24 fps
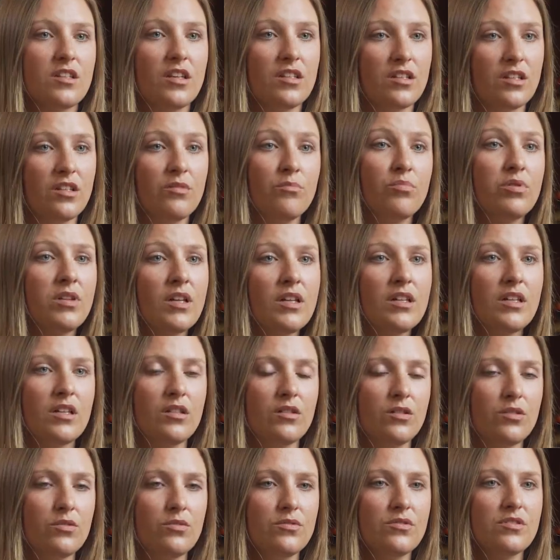can completely
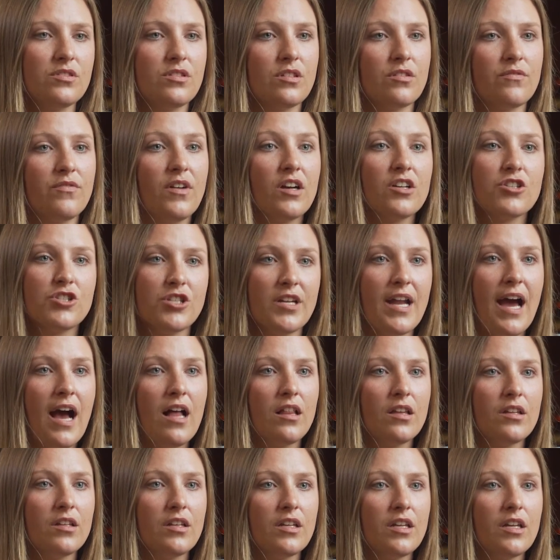lose their
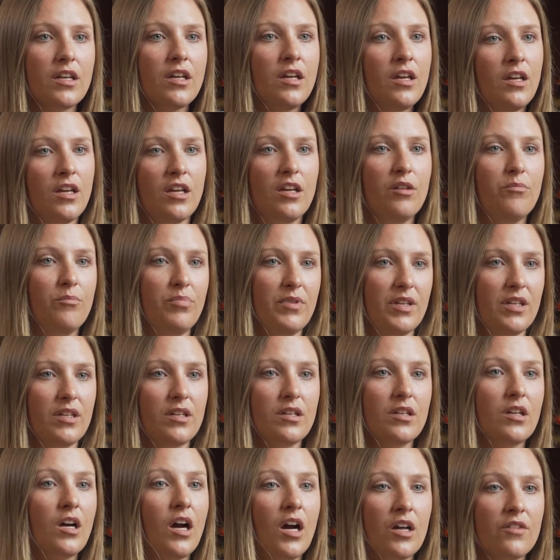functionality and be
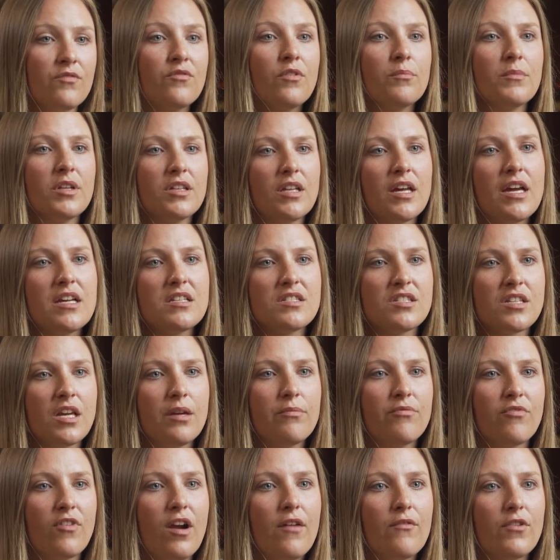gone from the landscape
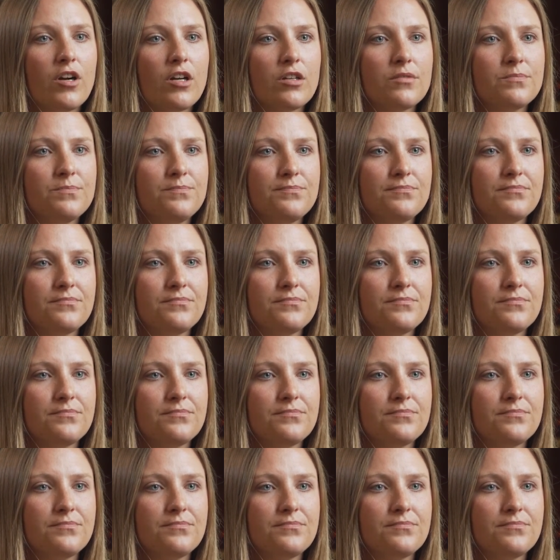forever.